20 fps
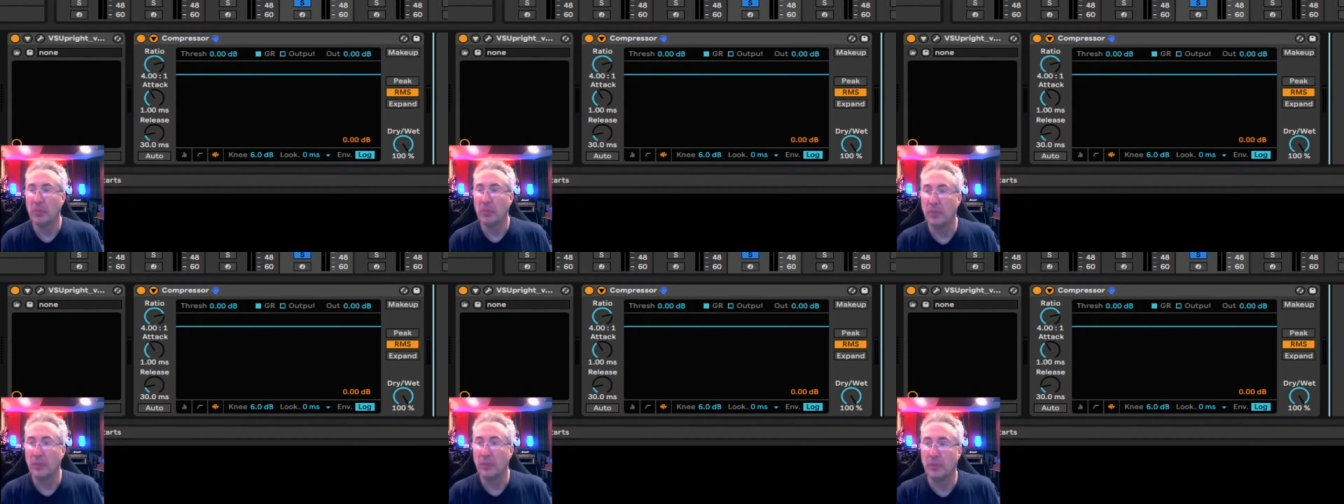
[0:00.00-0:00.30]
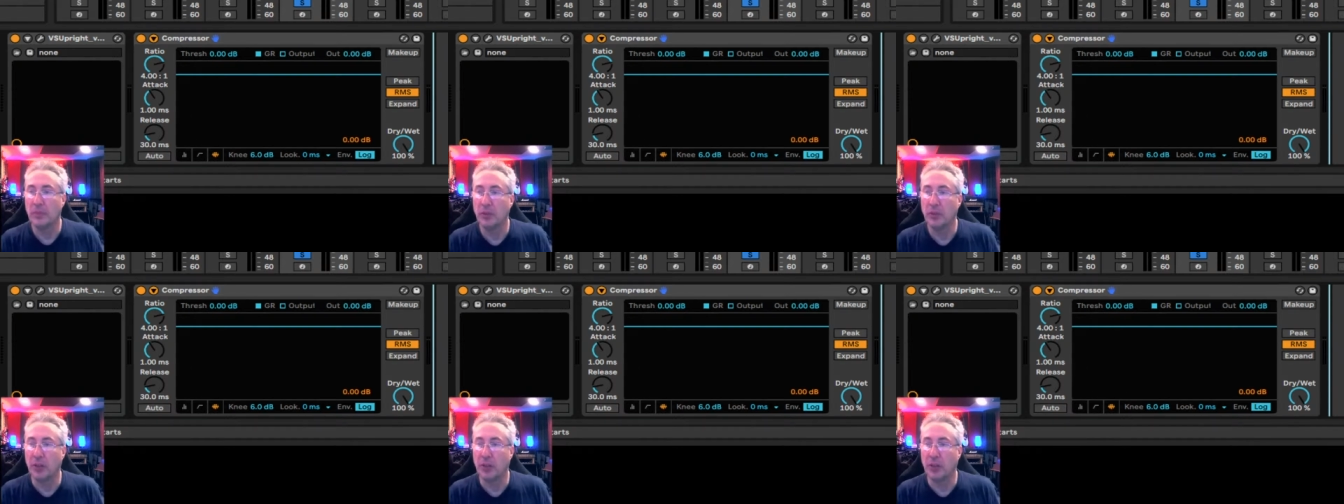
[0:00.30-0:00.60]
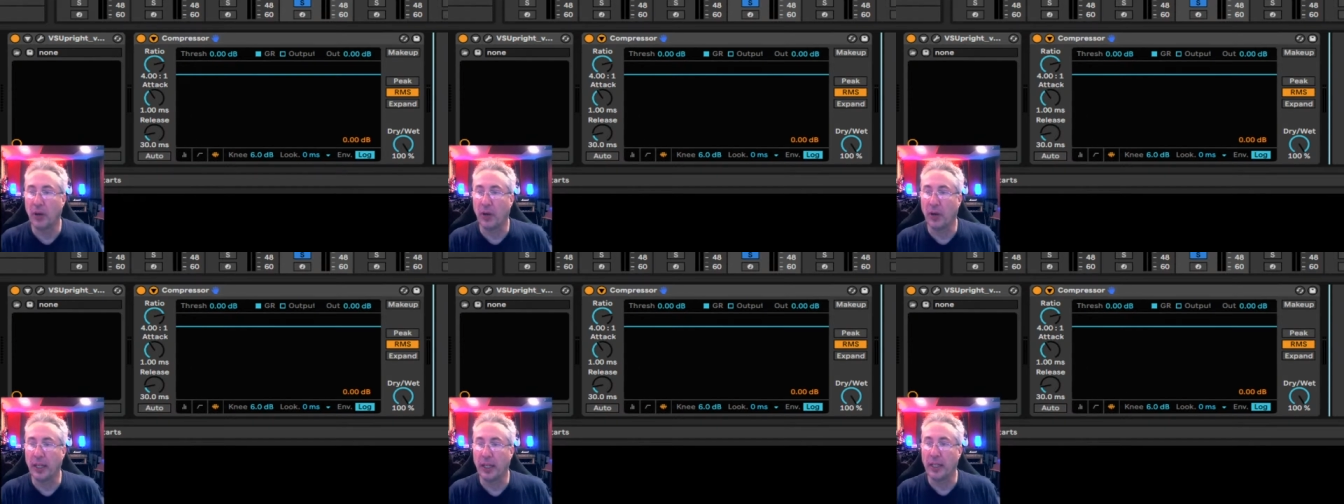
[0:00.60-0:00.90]
So
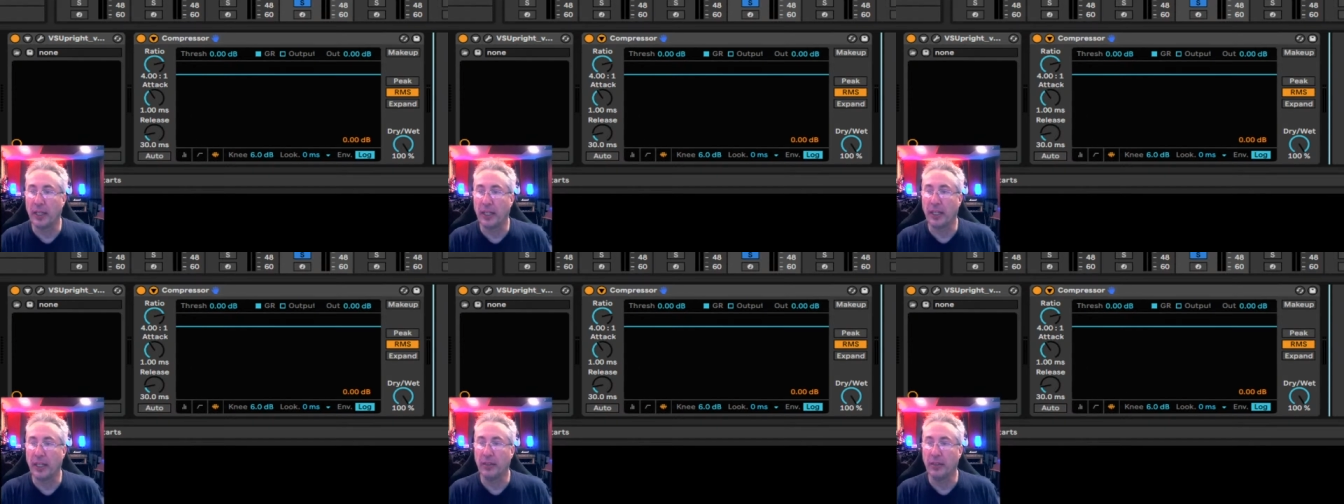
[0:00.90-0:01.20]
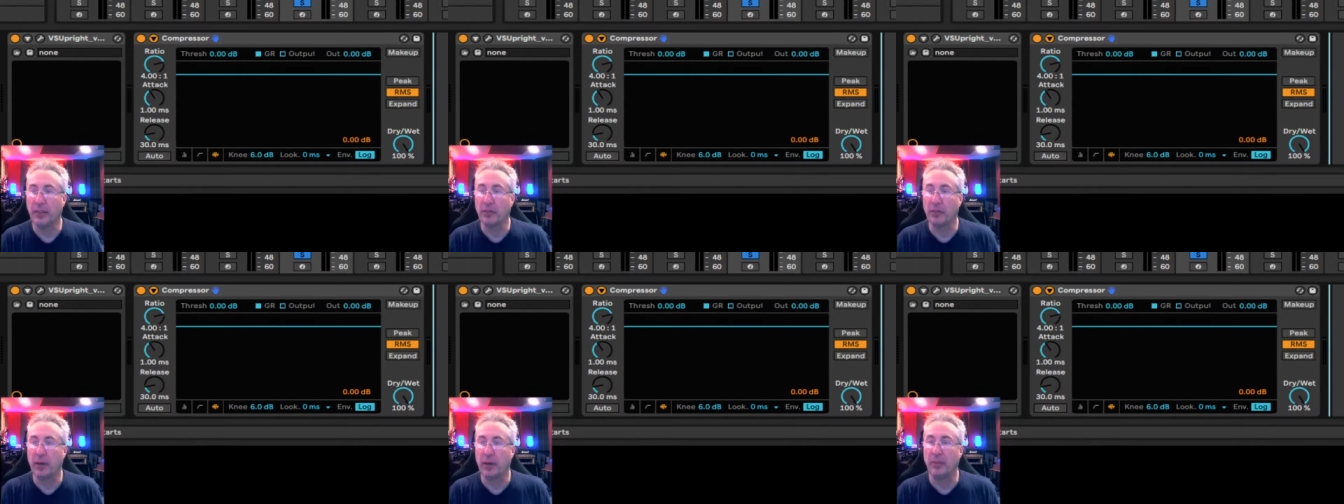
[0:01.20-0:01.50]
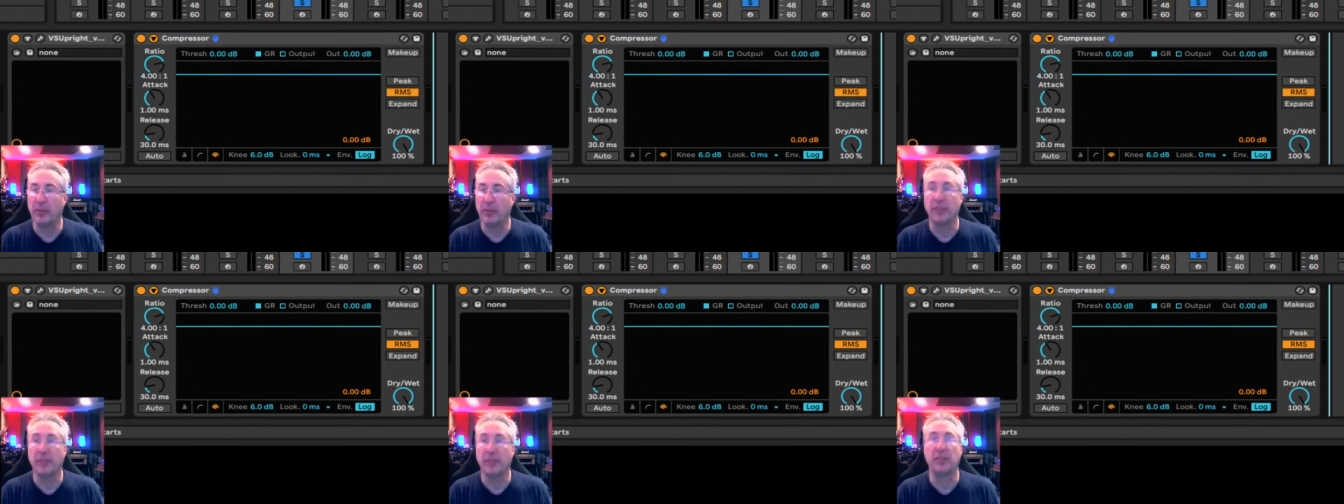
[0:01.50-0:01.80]
I can grab
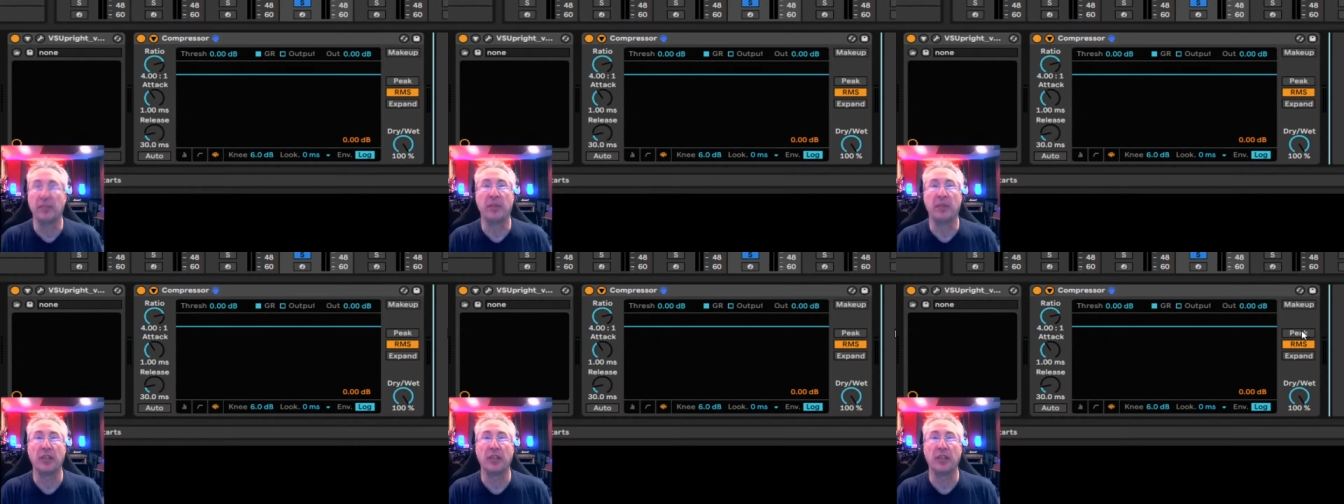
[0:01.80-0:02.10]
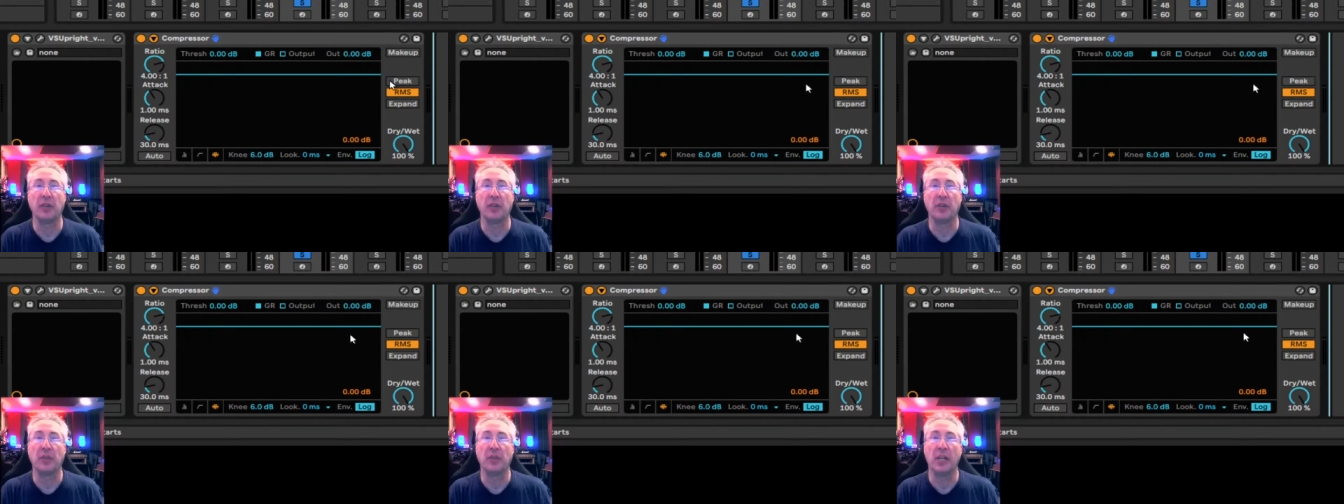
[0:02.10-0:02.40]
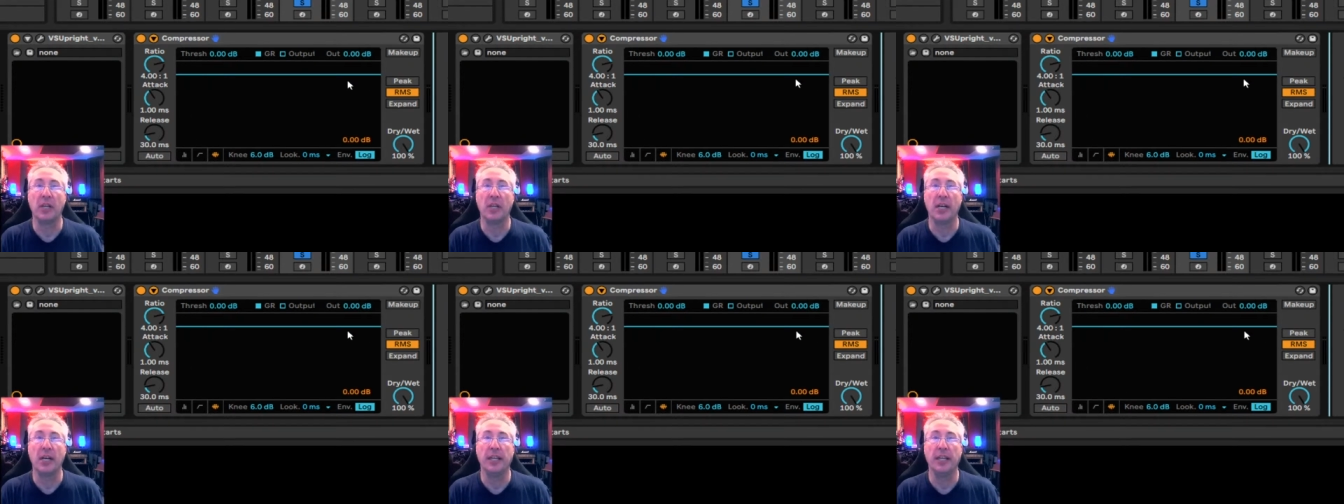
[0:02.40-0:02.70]
this threshold
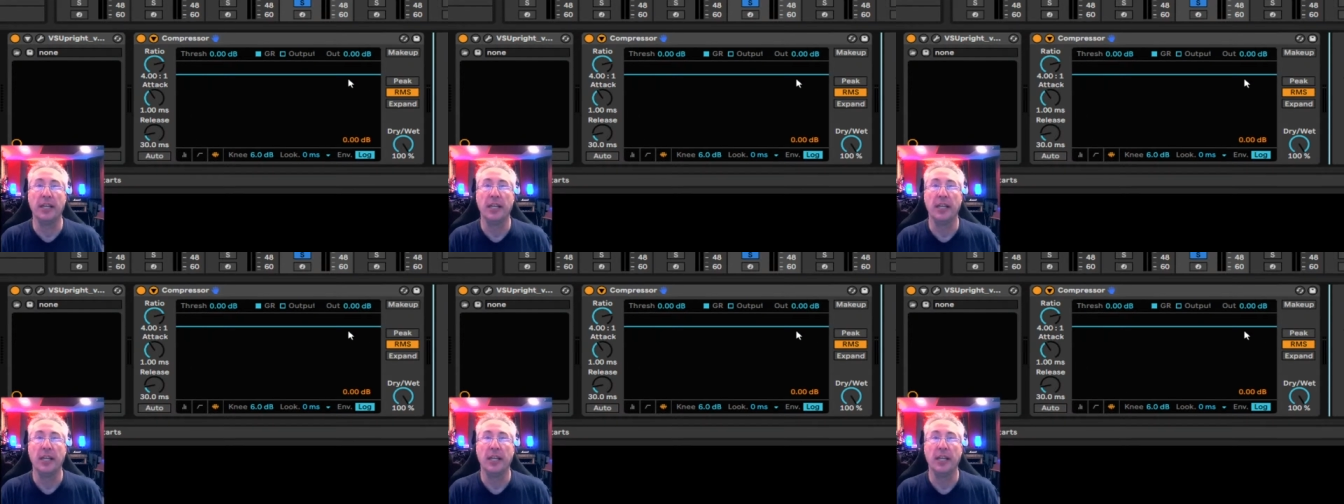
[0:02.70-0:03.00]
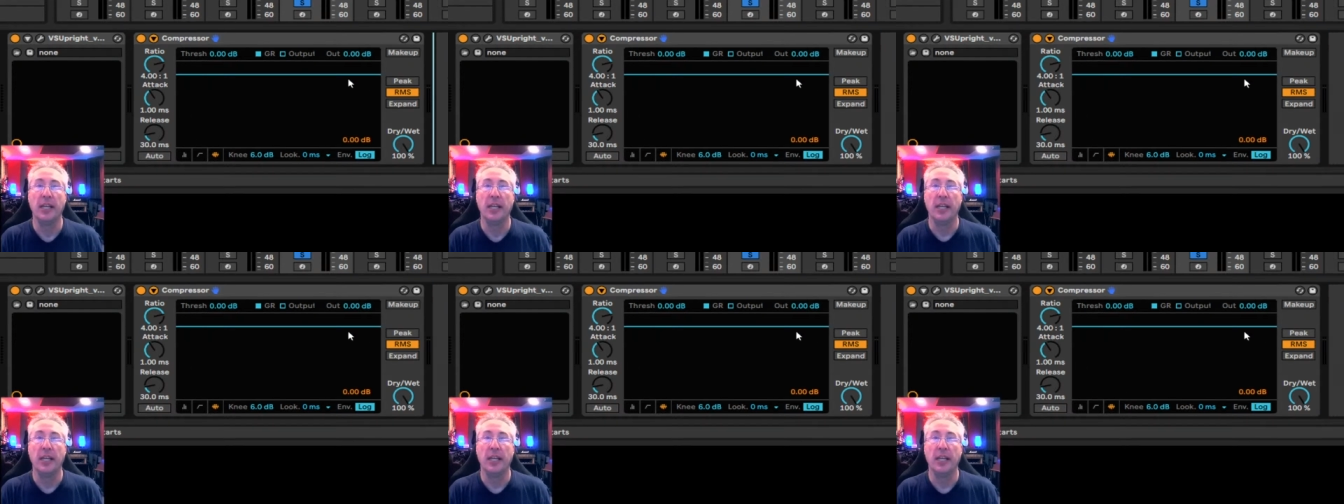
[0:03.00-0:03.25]
line. Let